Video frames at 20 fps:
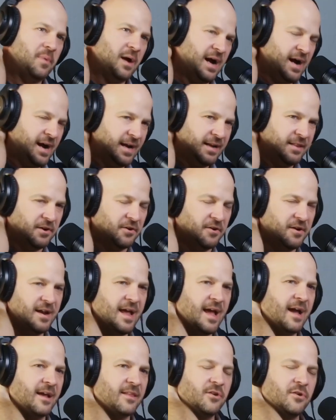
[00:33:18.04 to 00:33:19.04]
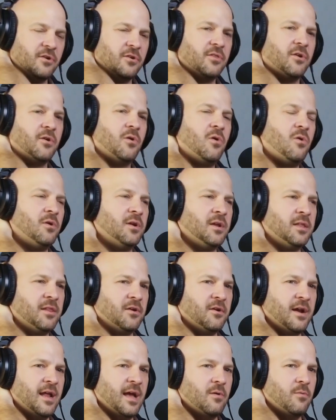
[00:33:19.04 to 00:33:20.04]
behind their neck, they're
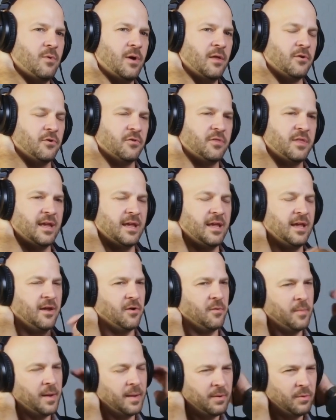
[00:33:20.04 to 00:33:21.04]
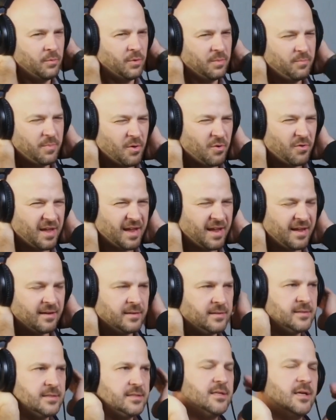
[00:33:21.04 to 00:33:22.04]
holding their neck while they're thinking, or maybe with both
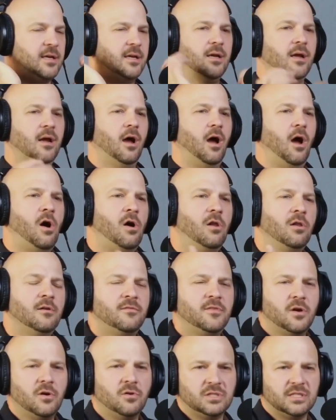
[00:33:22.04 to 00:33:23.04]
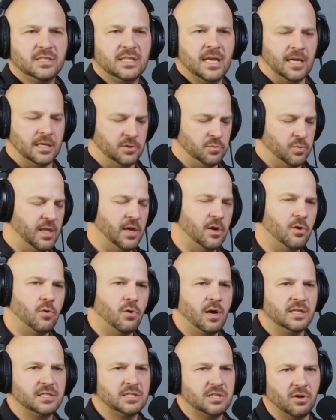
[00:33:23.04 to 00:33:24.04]
hands. All of those things, when they
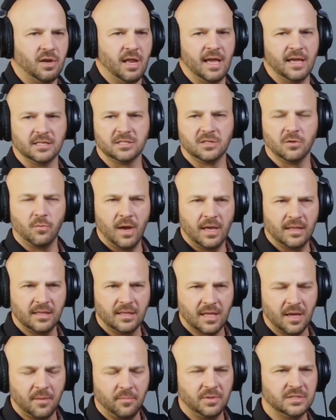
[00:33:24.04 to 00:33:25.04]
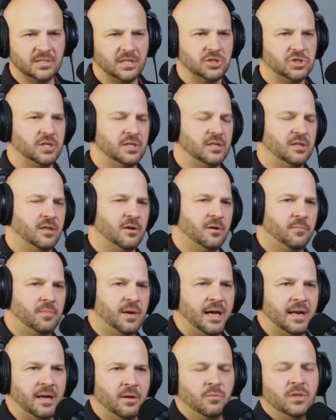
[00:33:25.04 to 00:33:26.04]
cross their legs, the way that they position their
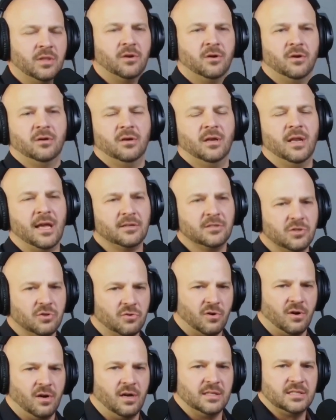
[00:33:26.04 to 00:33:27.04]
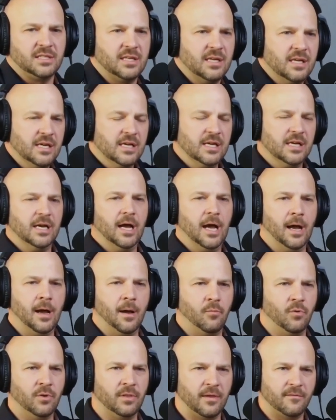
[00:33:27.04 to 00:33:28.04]
body when their legs are crossed,
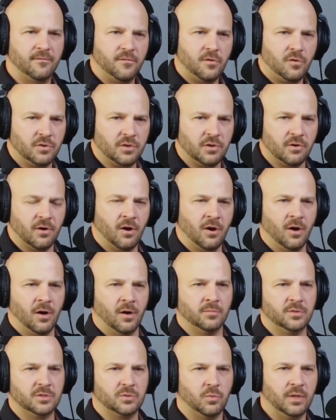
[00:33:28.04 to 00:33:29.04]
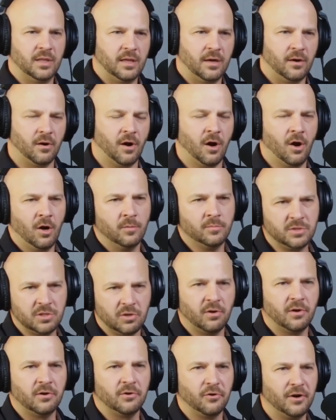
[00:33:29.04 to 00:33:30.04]
when they fold their arms, when their
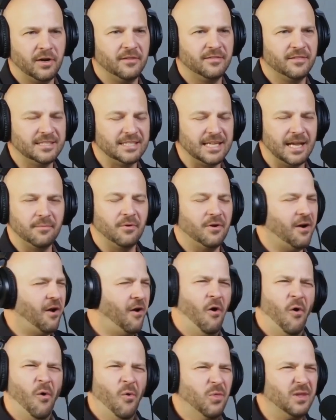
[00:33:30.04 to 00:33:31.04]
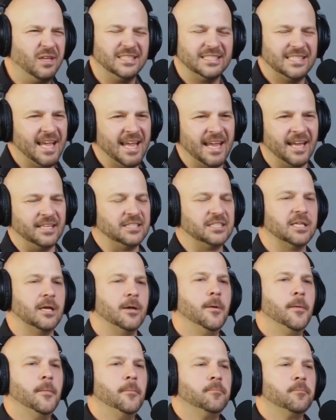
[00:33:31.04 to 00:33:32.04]
arms are underneath the table, all these
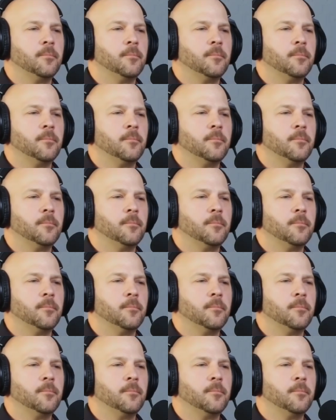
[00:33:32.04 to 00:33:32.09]
things,